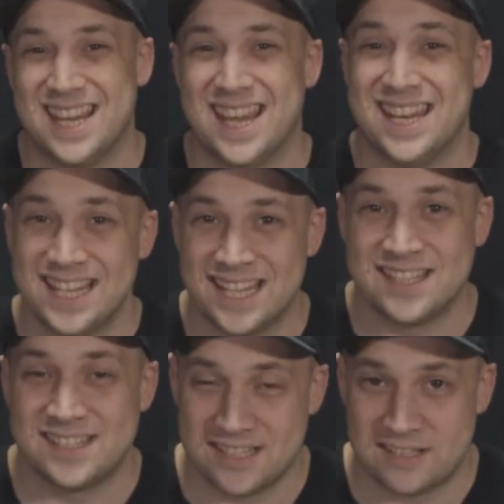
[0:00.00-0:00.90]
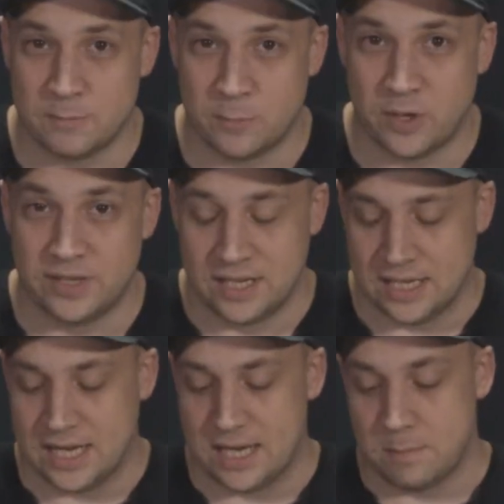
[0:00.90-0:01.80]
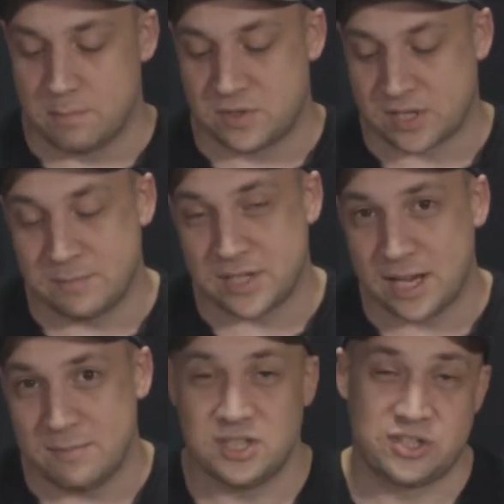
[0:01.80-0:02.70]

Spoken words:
An inconsistent one. Sometimes